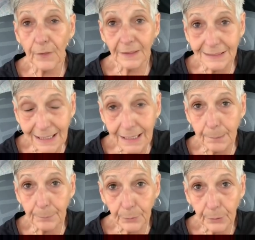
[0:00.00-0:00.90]

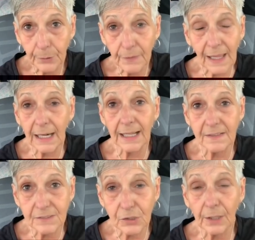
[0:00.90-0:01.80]
labor. That
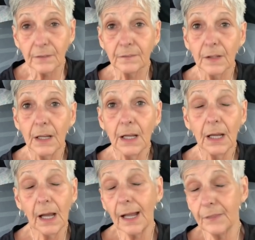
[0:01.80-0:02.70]
is just,
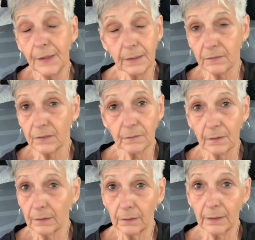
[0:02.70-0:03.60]
I think it's just
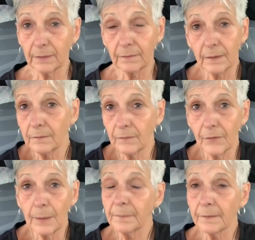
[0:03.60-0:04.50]
a little excessive.
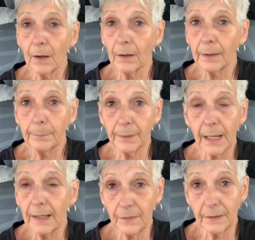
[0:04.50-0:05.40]
I'm sorry, but
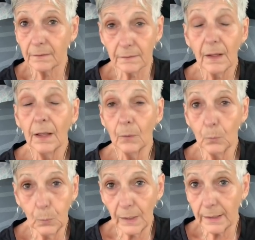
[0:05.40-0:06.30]
I think it's
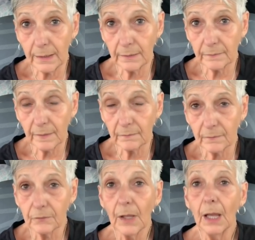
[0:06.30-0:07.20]
way
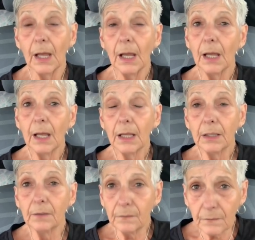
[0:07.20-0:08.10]
excessive.
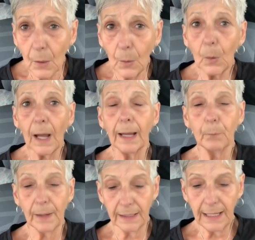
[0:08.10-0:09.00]
So I
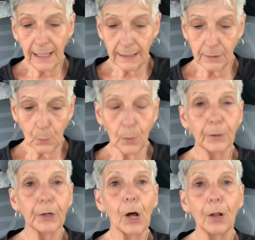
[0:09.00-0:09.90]
went ahead and
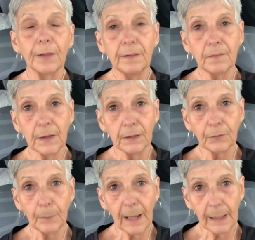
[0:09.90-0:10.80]
ordered all these things
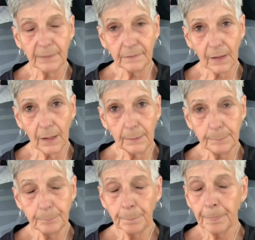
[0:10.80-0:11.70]
from
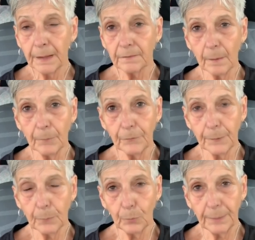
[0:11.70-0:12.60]
Amazon. Some of
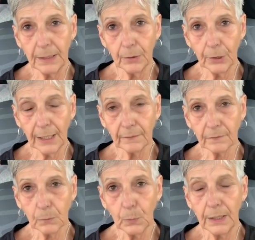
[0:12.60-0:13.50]
them will be here
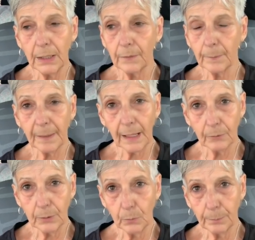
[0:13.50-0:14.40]
next week. The
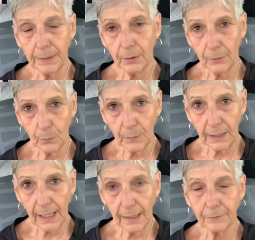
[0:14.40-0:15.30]
battery will be here the
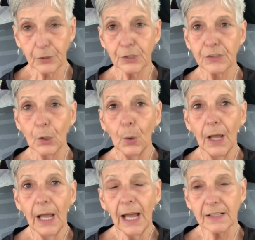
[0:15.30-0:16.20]
week after. So
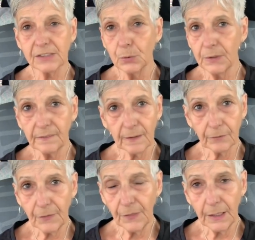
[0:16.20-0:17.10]
as soon as
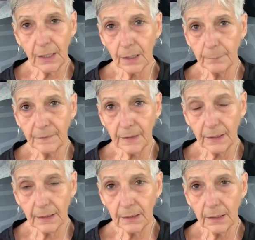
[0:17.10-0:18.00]
everything comes
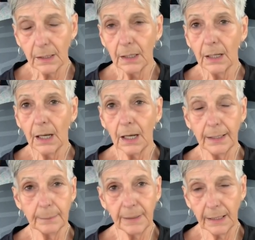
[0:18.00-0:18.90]
in, I
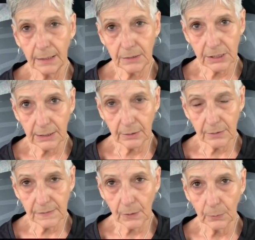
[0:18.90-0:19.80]
am heading to
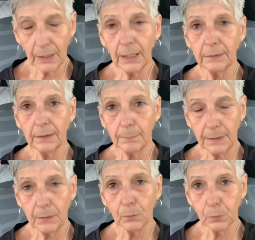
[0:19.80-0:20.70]
Arizona to
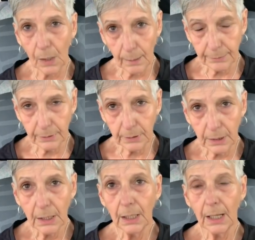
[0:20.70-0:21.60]
meet Robert.
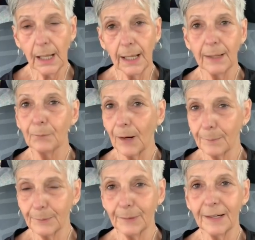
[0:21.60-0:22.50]
And
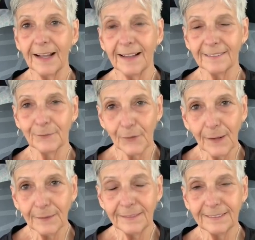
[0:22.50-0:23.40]
Robert has
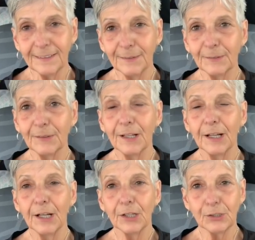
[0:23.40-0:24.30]
volunteered
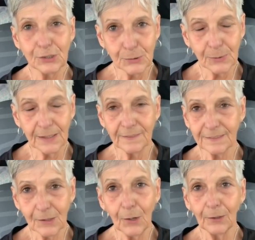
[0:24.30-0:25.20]
to
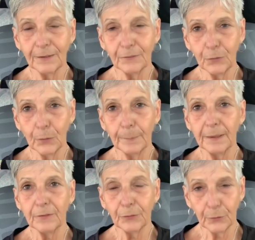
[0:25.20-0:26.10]
install it for
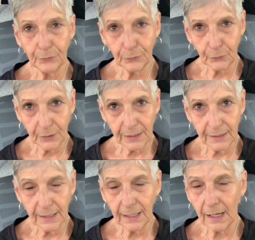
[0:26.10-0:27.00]
me for free.
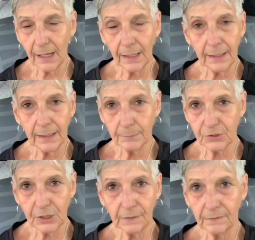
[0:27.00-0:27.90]
And I am
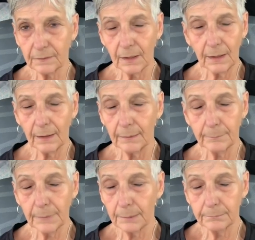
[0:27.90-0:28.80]
just,
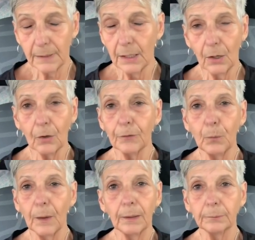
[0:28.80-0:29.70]
I'm
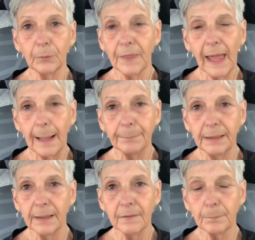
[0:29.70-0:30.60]
overwhelmed with
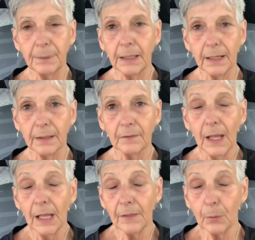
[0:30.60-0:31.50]
happiness, because
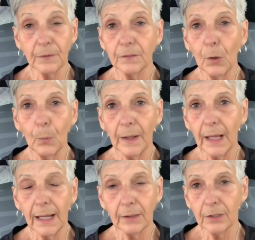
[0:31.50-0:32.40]
there was no way
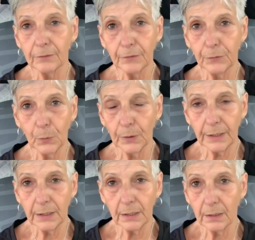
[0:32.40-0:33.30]
I could have
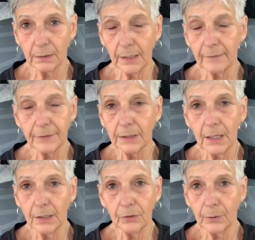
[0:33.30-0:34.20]
afforded
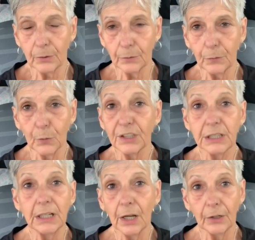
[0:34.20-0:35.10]
$1,100 or
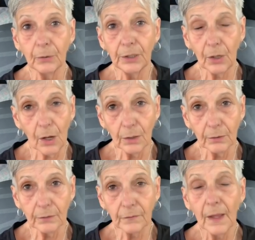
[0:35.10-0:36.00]

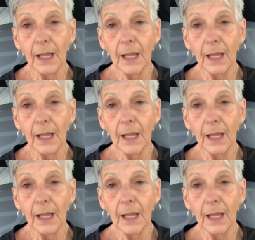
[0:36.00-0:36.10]
$1,400.